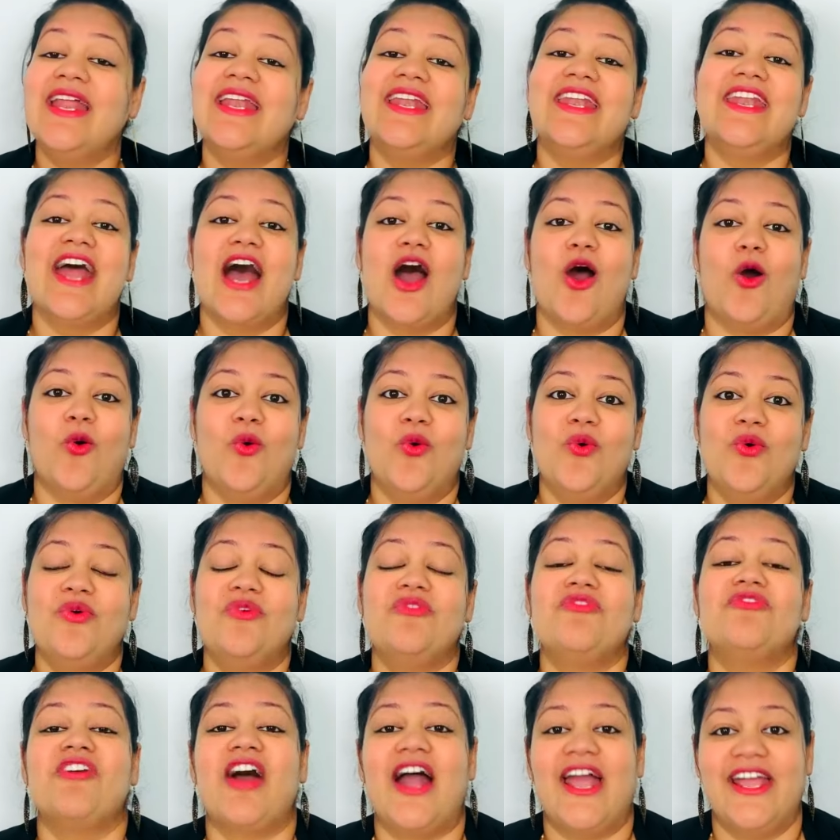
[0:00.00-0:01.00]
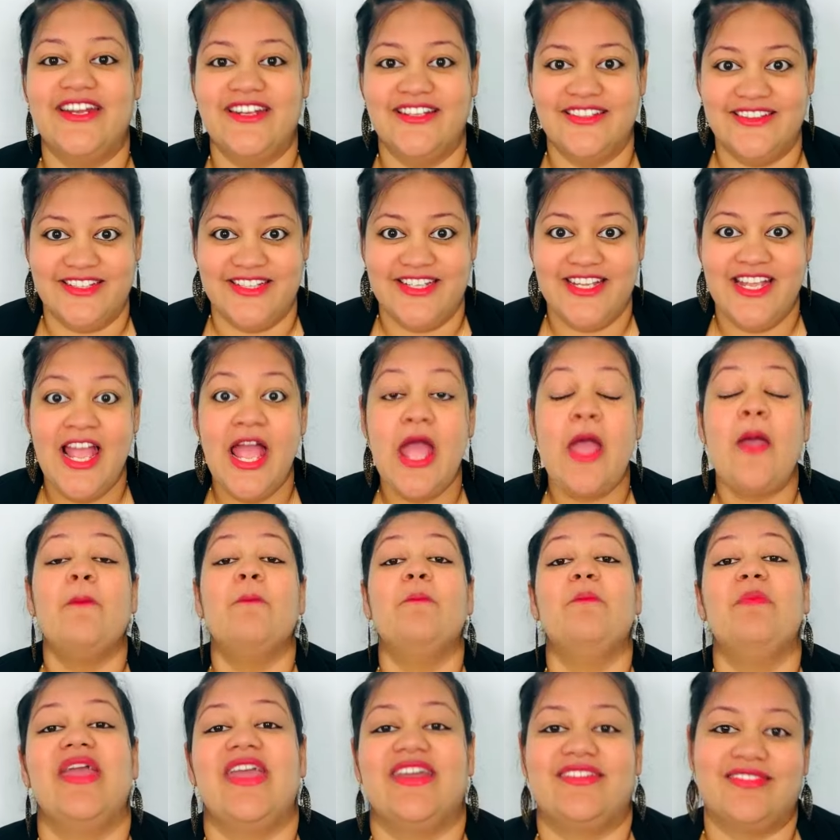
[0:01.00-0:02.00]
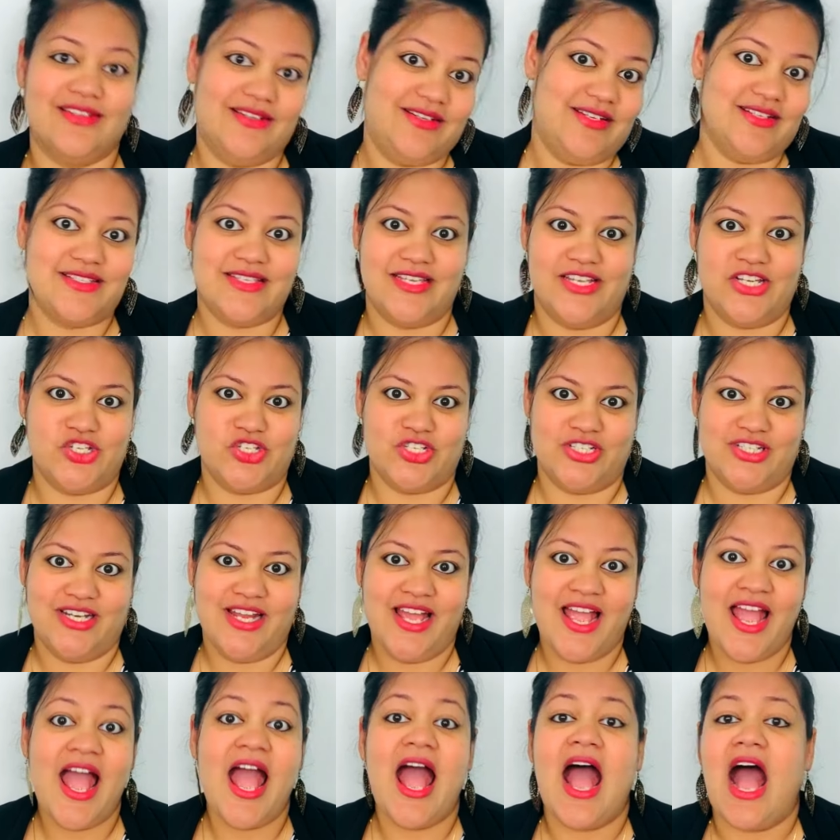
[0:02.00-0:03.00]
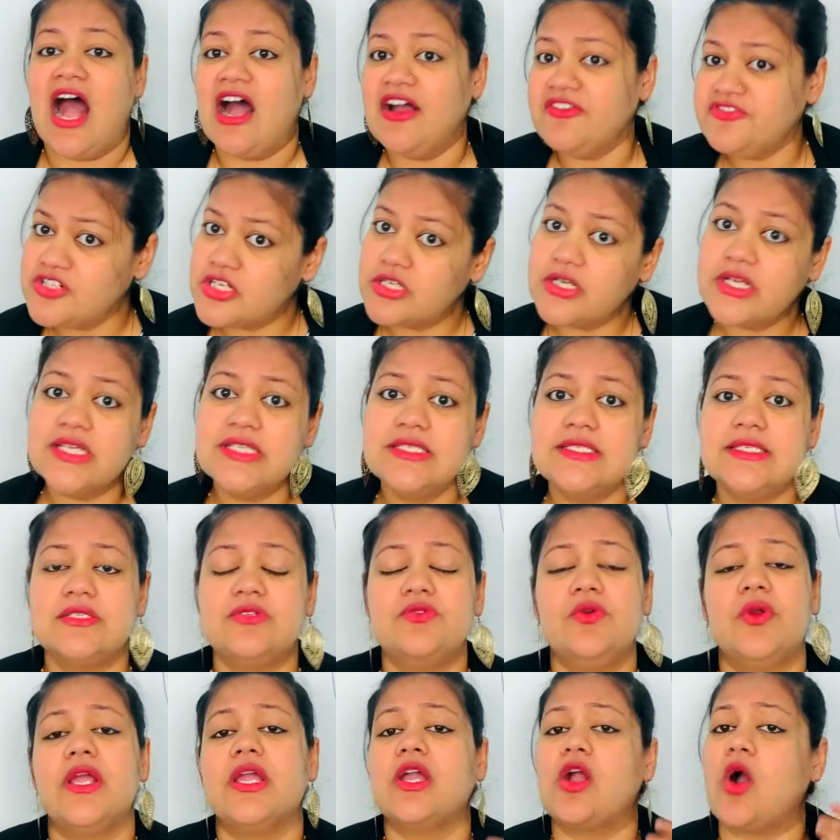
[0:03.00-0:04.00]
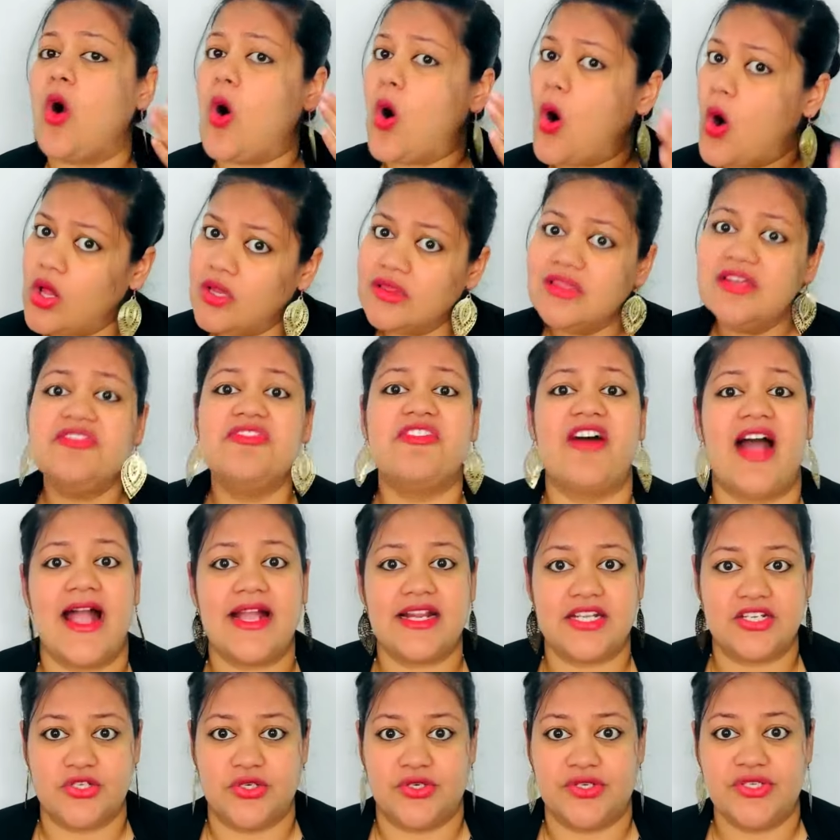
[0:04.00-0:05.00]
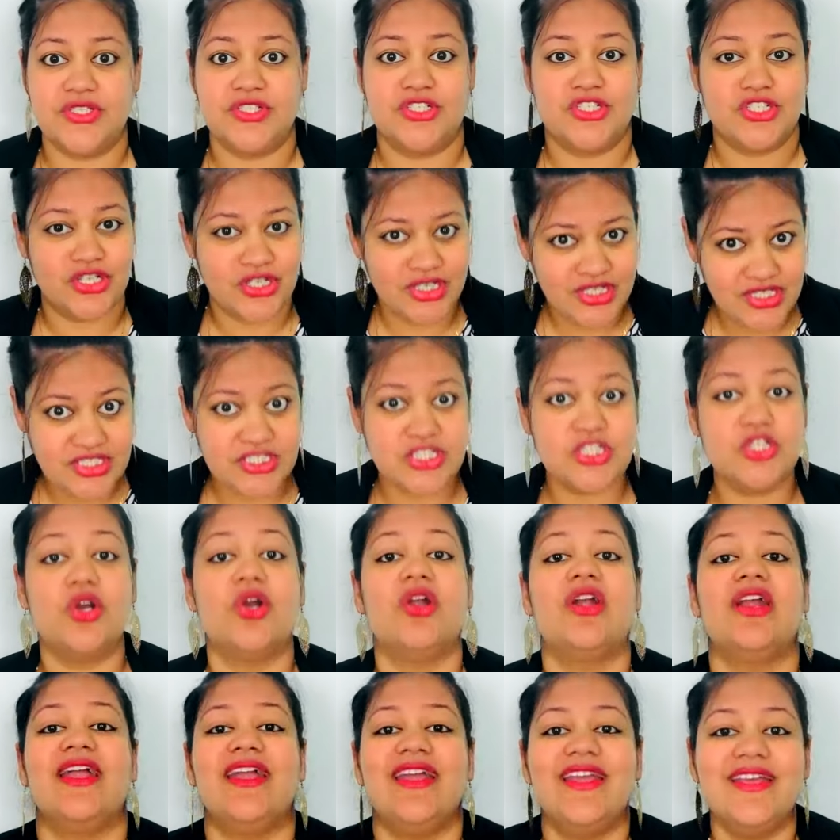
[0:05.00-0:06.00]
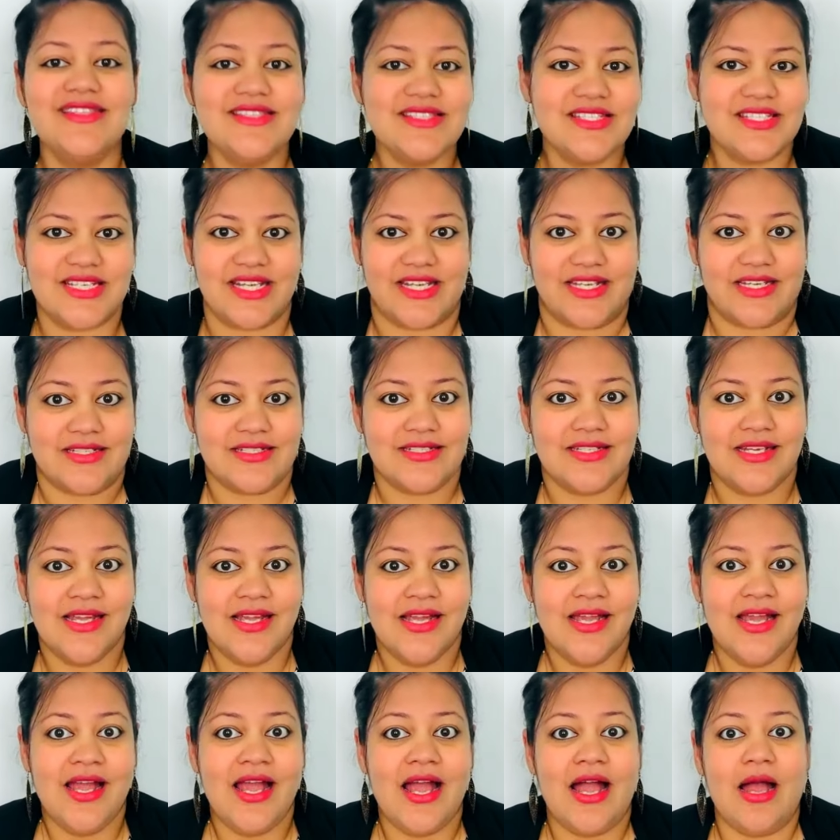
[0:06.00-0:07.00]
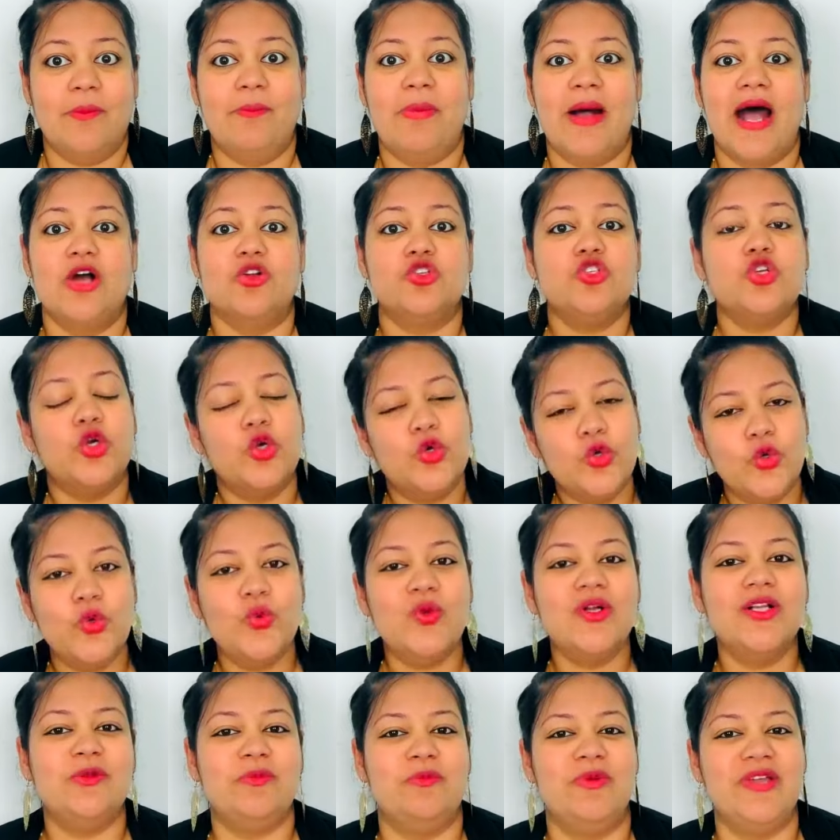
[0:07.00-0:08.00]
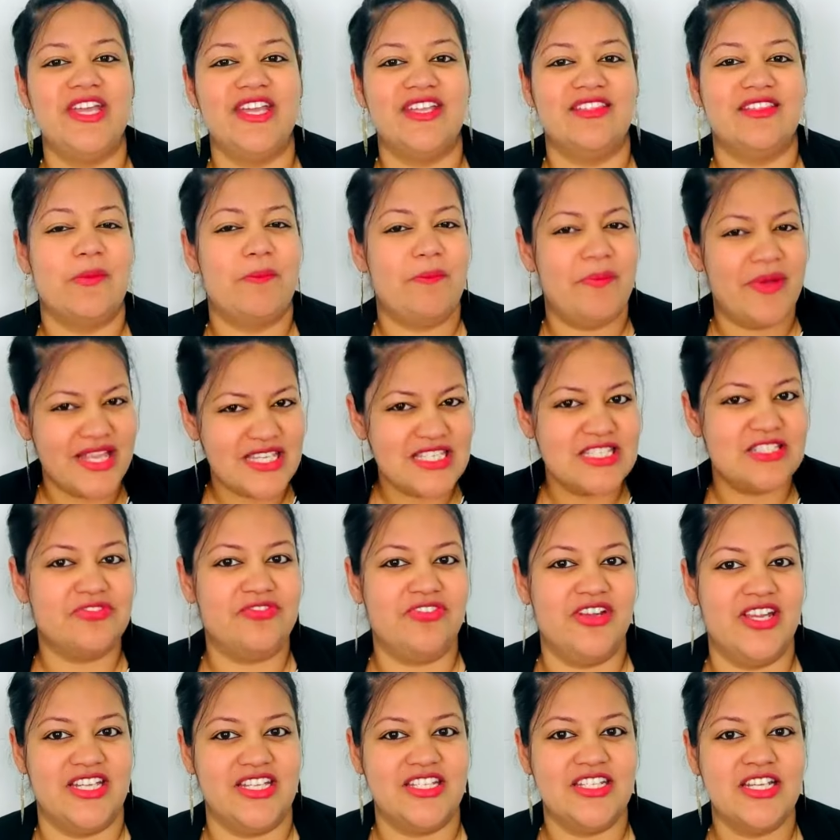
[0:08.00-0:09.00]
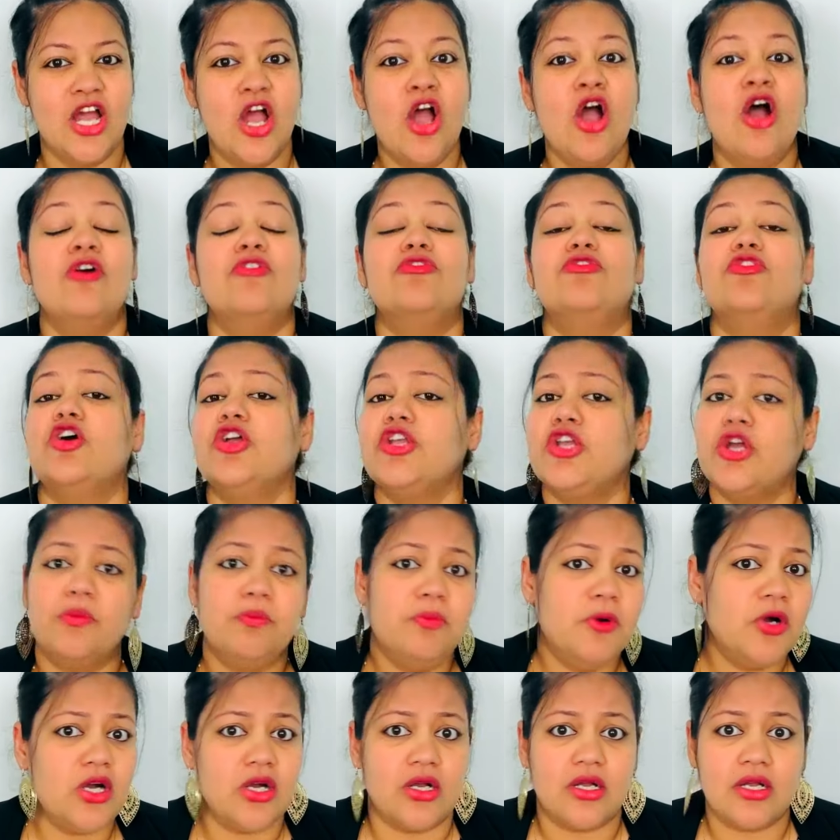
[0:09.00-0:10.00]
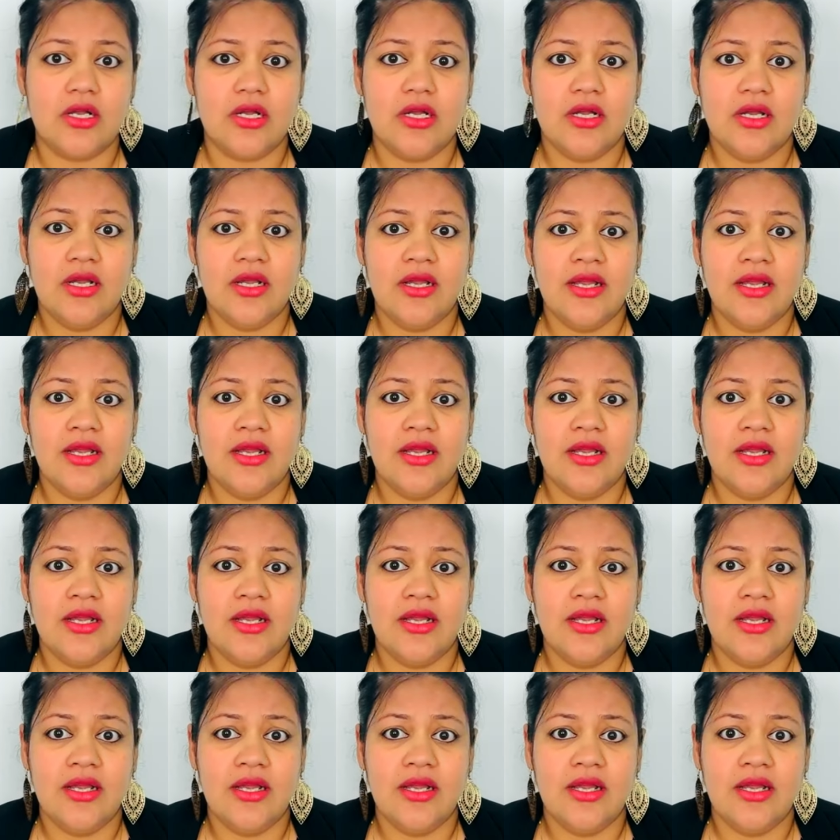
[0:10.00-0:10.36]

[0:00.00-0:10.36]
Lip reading: Now, finally, make the decision. After considering all the factors, trust your instinct about who will be the best fit for your book.